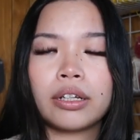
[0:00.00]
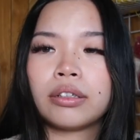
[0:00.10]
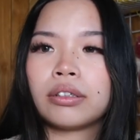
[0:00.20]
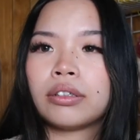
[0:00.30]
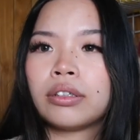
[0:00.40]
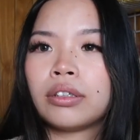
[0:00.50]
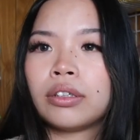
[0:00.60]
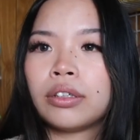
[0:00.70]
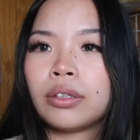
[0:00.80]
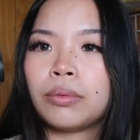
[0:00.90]
like,
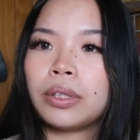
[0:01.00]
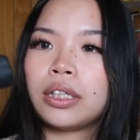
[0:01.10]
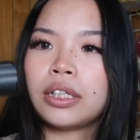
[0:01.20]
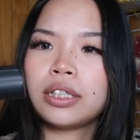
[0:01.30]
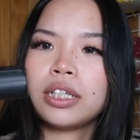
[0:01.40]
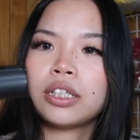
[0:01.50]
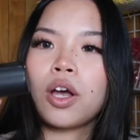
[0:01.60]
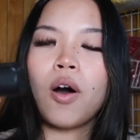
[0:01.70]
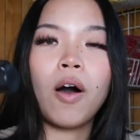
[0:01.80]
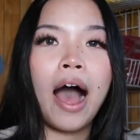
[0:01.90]

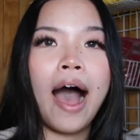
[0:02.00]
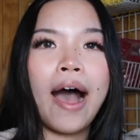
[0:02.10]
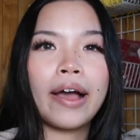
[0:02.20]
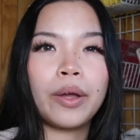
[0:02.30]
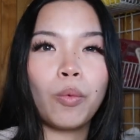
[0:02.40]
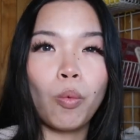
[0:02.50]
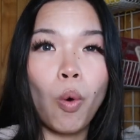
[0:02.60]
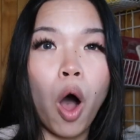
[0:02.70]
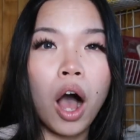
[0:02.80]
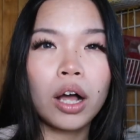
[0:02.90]
this is called
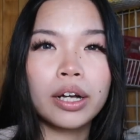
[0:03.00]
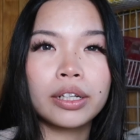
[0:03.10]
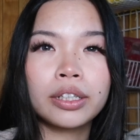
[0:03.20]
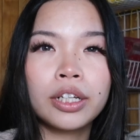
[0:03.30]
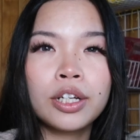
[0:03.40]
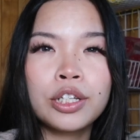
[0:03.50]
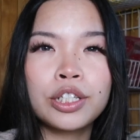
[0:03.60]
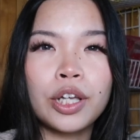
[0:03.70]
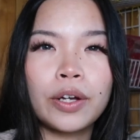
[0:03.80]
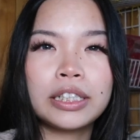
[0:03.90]
iWalk.
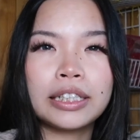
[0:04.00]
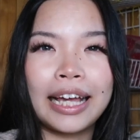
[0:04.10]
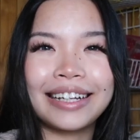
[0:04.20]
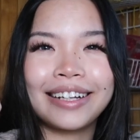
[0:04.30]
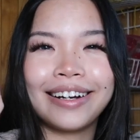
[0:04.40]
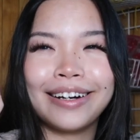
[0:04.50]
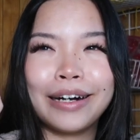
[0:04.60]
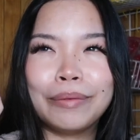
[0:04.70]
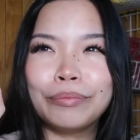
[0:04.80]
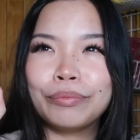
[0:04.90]
So it's like,
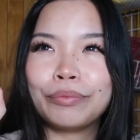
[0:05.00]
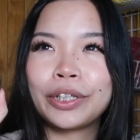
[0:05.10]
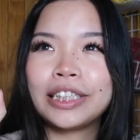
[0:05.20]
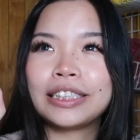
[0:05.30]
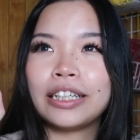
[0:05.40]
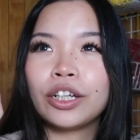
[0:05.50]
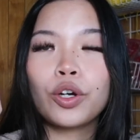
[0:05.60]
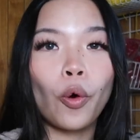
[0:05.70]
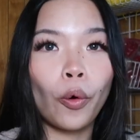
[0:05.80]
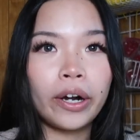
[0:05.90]
um, what
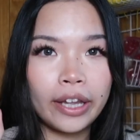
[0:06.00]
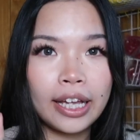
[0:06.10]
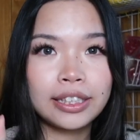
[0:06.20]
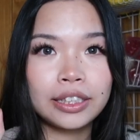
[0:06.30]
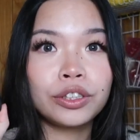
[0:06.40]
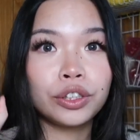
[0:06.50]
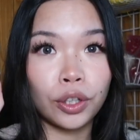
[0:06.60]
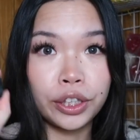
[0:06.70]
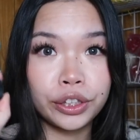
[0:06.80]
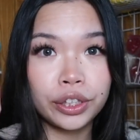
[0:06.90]
is it? Cordless
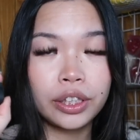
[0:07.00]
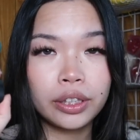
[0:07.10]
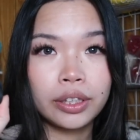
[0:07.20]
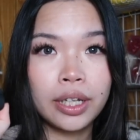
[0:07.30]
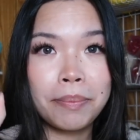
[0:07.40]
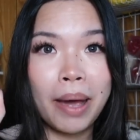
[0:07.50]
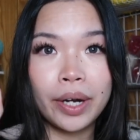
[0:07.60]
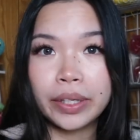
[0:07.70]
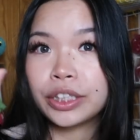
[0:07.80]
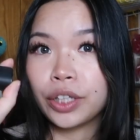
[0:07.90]
charger,
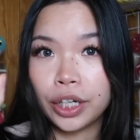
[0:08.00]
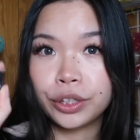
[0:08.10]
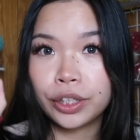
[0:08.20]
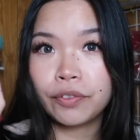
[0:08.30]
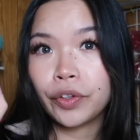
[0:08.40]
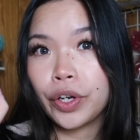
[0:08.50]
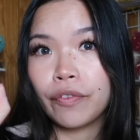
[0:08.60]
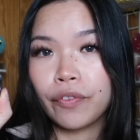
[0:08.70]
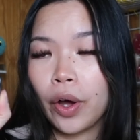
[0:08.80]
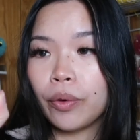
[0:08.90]
battery
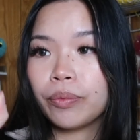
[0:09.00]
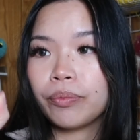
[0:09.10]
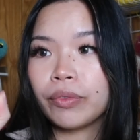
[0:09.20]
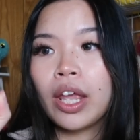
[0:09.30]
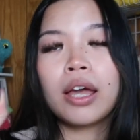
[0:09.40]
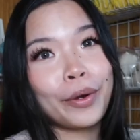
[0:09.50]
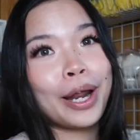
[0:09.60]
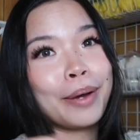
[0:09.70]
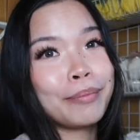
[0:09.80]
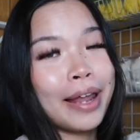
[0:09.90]
charger for your phone. When
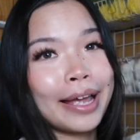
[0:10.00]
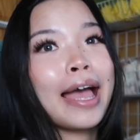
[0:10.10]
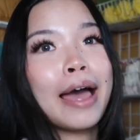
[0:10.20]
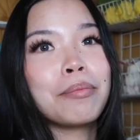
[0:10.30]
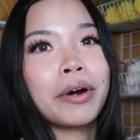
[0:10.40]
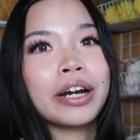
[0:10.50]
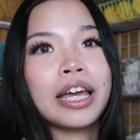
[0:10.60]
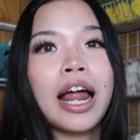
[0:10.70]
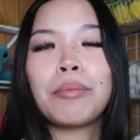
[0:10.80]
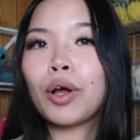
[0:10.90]
I'm like at
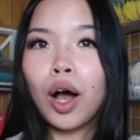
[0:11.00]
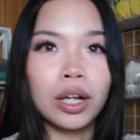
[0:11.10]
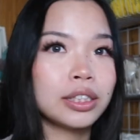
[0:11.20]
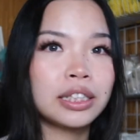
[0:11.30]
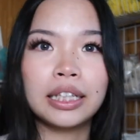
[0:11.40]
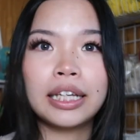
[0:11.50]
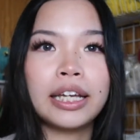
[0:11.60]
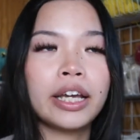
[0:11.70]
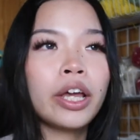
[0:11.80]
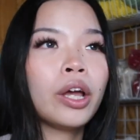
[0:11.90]
market, I'm
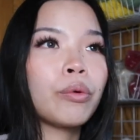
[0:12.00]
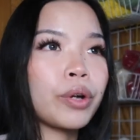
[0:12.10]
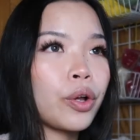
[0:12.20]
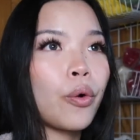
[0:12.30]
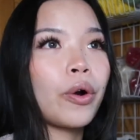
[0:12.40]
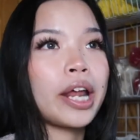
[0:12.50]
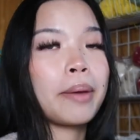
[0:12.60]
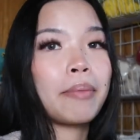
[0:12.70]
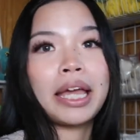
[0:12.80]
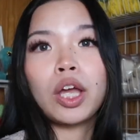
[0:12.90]
constantly
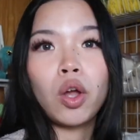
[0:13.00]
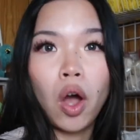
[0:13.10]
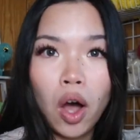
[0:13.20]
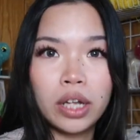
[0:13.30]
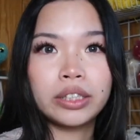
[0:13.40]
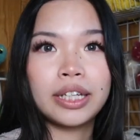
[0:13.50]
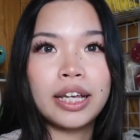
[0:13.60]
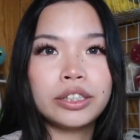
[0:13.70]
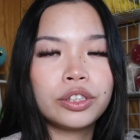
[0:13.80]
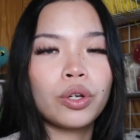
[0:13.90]
recording, making
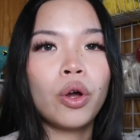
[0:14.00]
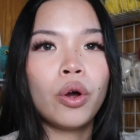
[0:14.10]
content,